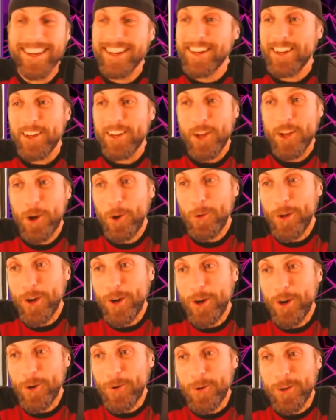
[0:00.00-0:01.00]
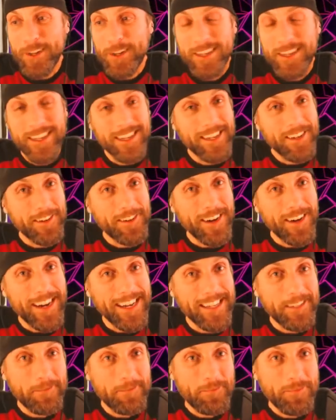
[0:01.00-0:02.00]
No, no,
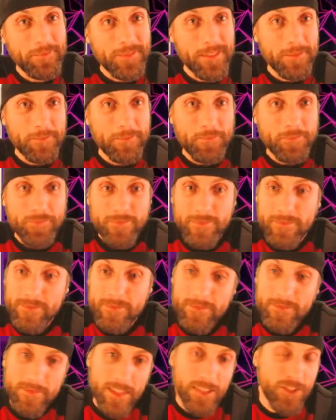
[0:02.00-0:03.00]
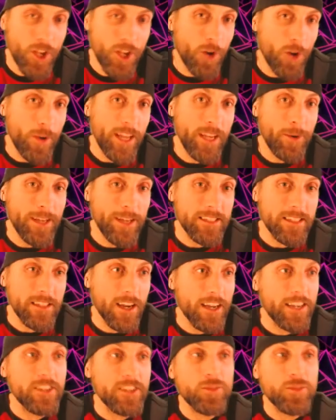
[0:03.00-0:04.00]
right? So anyways,
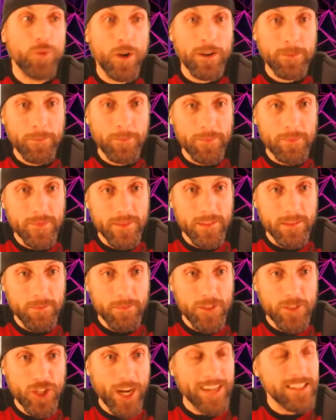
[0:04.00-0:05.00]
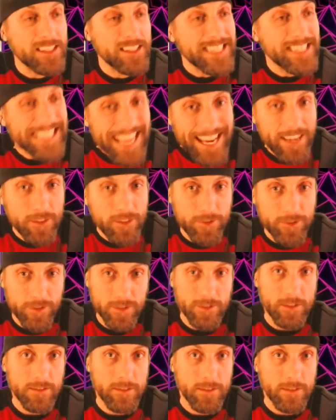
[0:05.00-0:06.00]
uh, here's one, giant
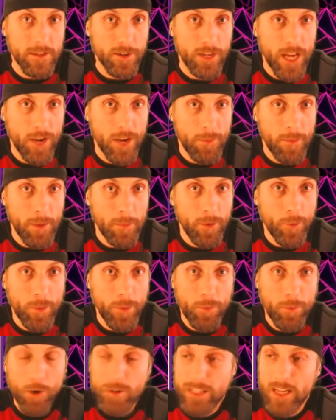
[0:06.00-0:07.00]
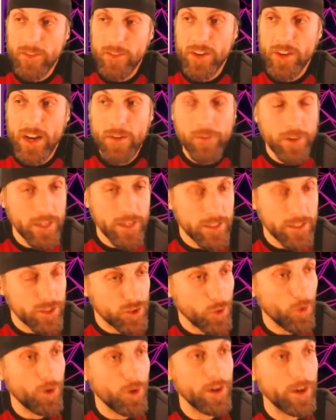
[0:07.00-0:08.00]
snails. Okay, remember we broke down the Never Ending
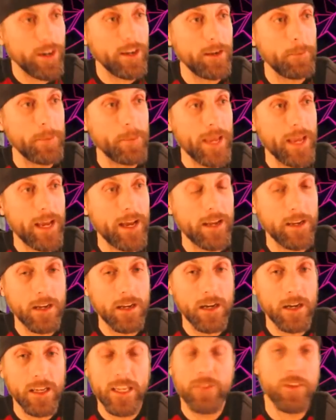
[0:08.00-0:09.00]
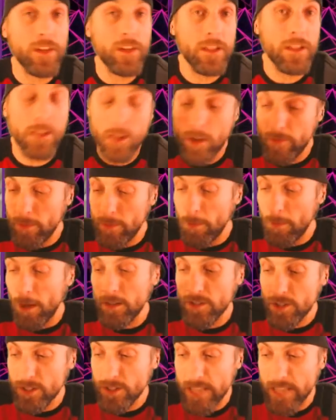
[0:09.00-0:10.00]
Story, and uh, even in Love and
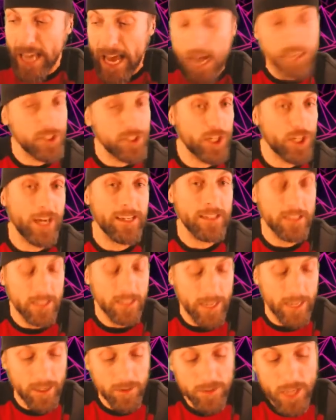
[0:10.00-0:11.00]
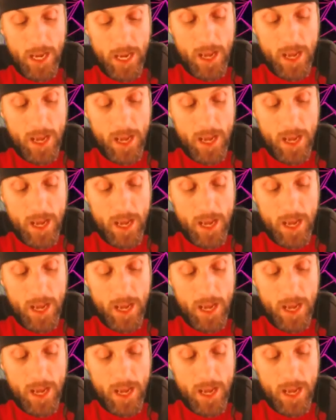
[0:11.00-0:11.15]
Monsters, they had giant snails.